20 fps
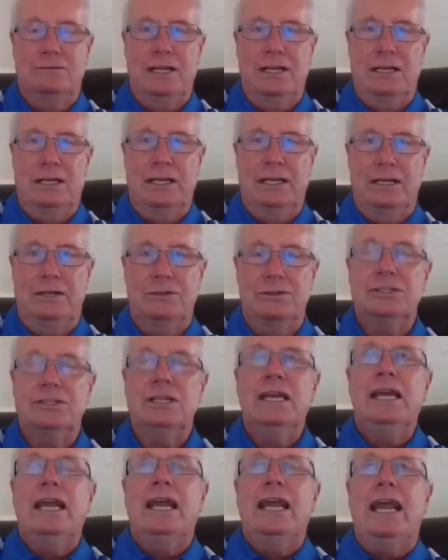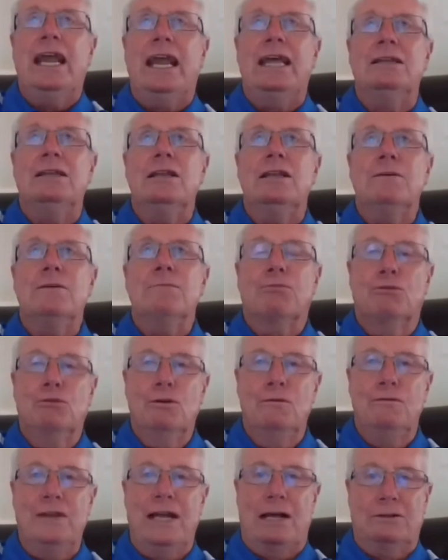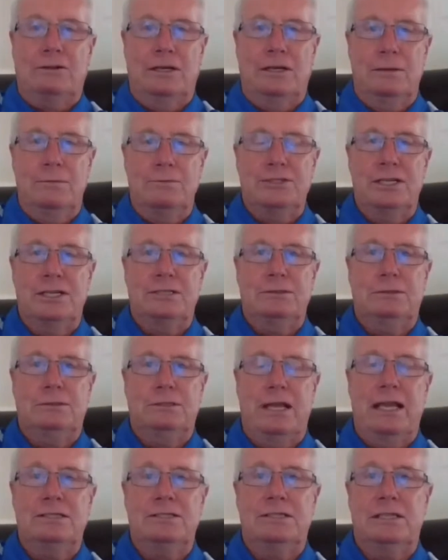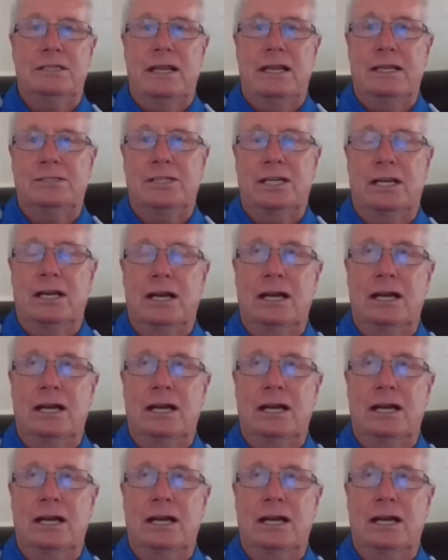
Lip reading: of ventilators, and improved outcomes as a